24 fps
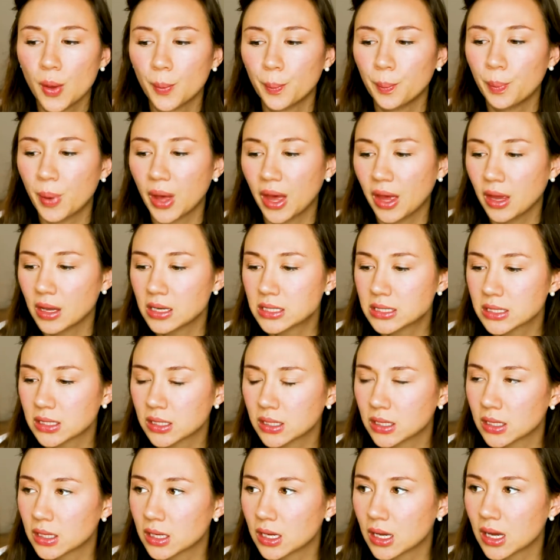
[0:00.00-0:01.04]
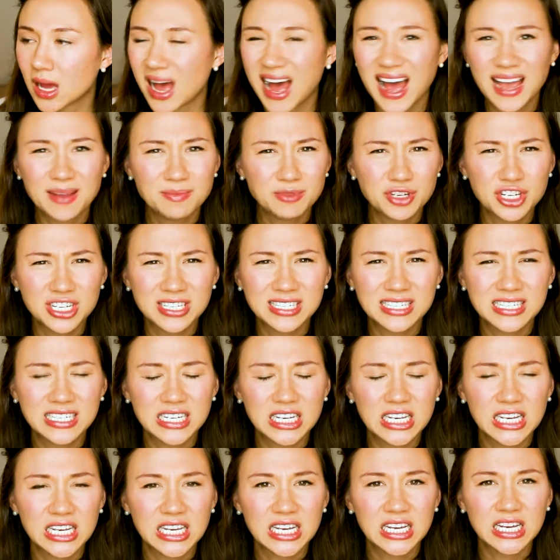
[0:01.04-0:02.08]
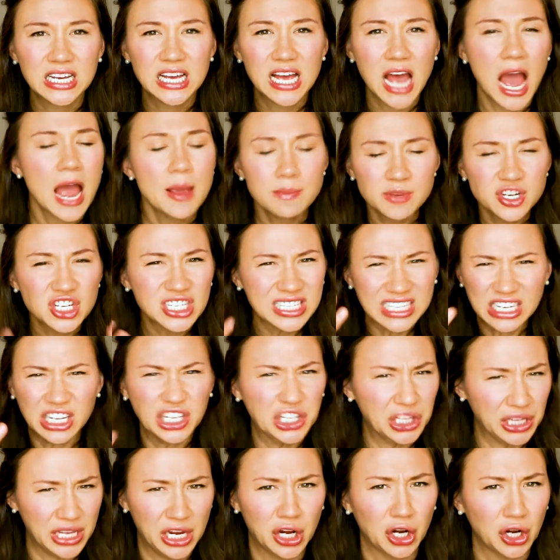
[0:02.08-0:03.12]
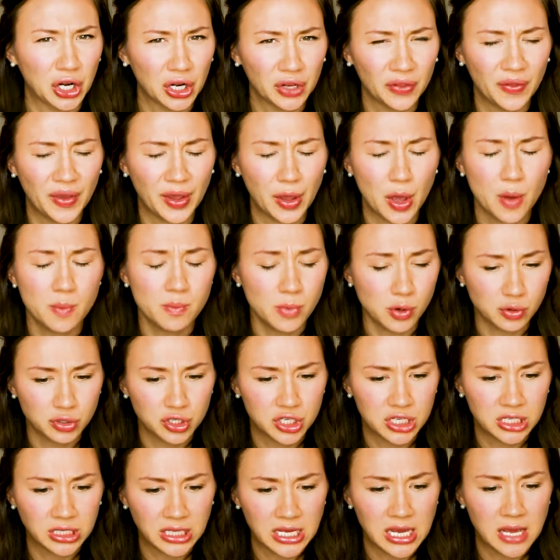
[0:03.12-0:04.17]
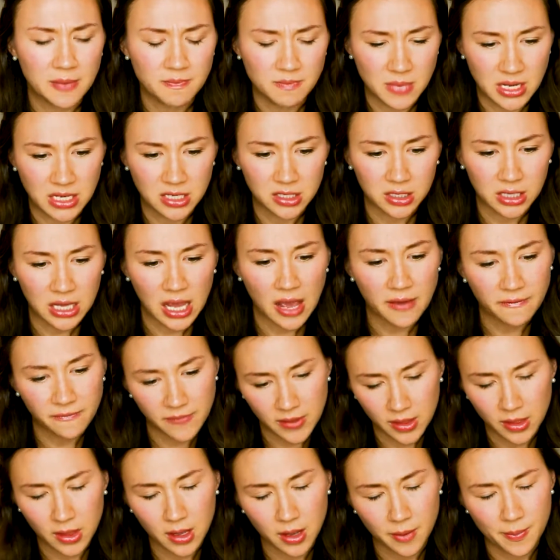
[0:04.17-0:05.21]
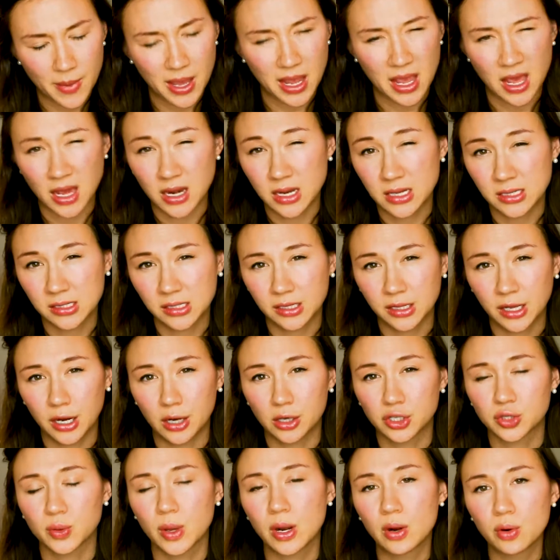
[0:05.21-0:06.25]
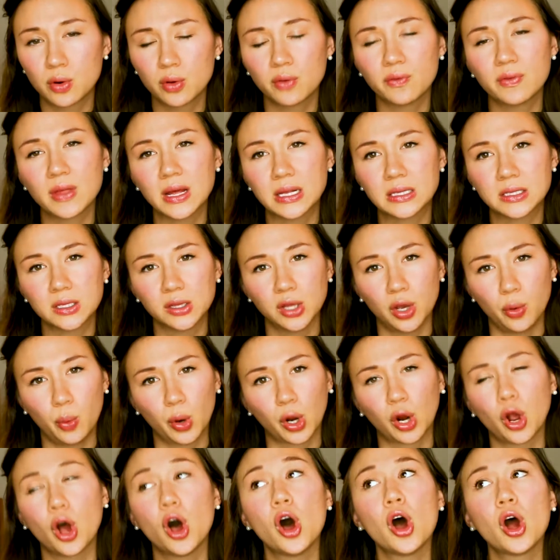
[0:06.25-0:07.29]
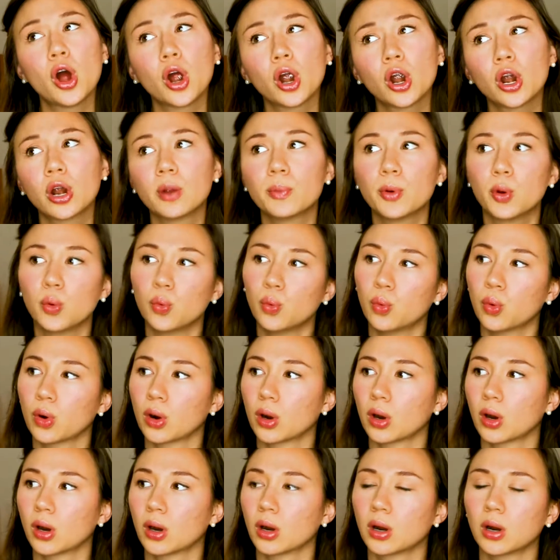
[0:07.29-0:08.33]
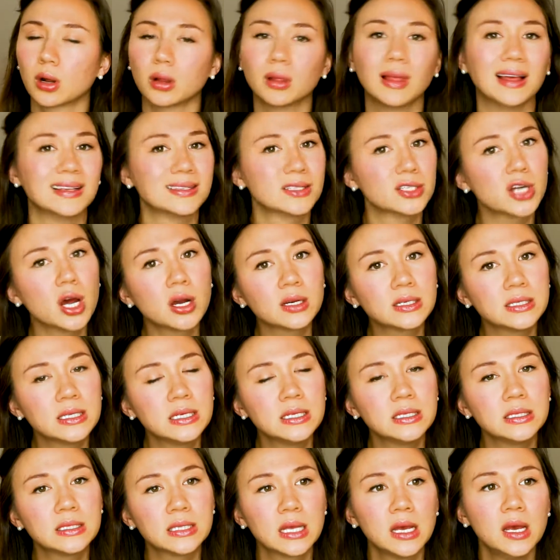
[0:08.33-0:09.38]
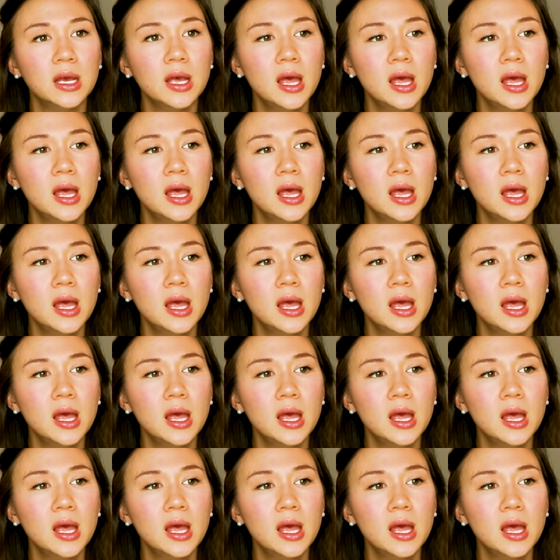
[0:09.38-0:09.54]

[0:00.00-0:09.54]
But I'm just clear, like, emotionally and mentally. I feel like my head is clear. So I don't know if that's lower carb or less toxins.